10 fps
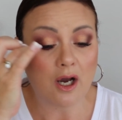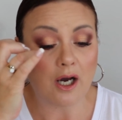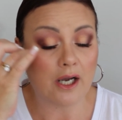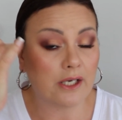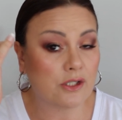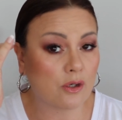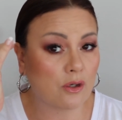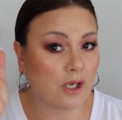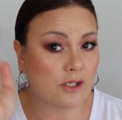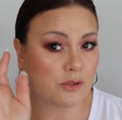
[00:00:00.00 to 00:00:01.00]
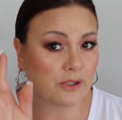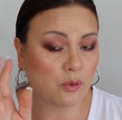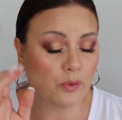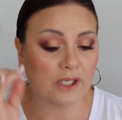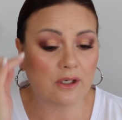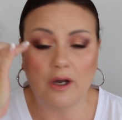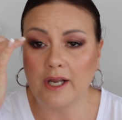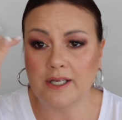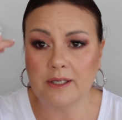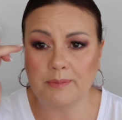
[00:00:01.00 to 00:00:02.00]
I don't like doing a wing
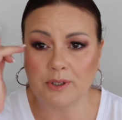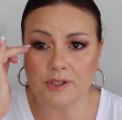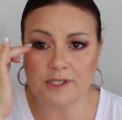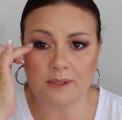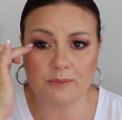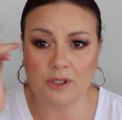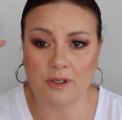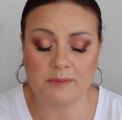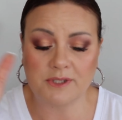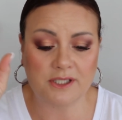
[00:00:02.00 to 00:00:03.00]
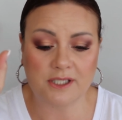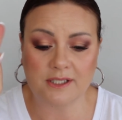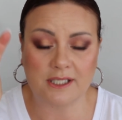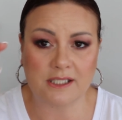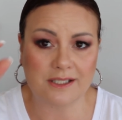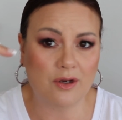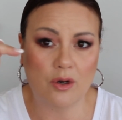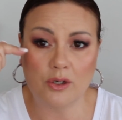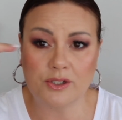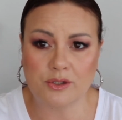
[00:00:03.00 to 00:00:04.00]
liner because sometimes it just gets
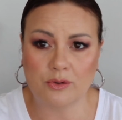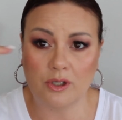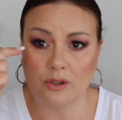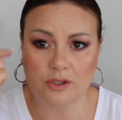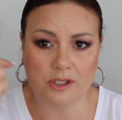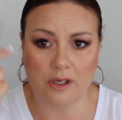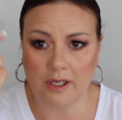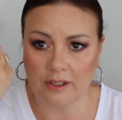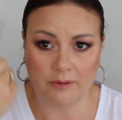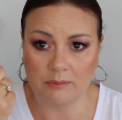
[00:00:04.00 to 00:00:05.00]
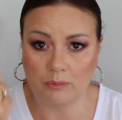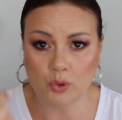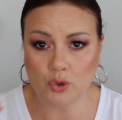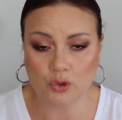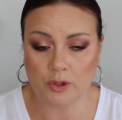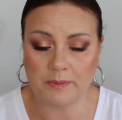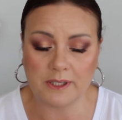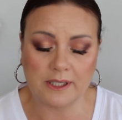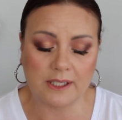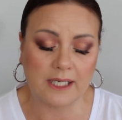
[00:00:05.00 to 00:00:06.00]
lost or it looks like I'm more
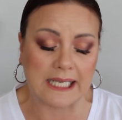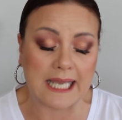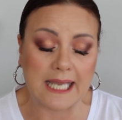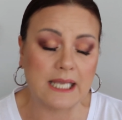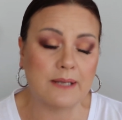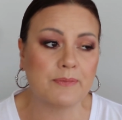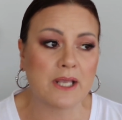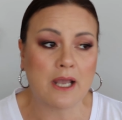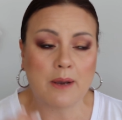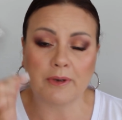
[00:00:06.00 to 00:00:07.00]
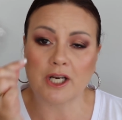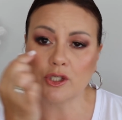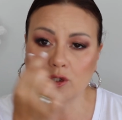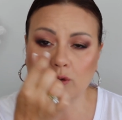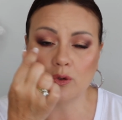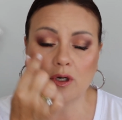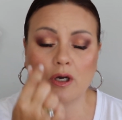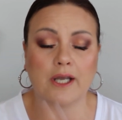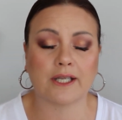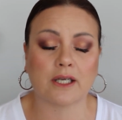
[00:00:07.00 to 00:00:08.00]
droopy than I am, but I do
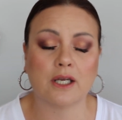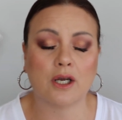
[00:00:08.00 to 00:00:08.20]
like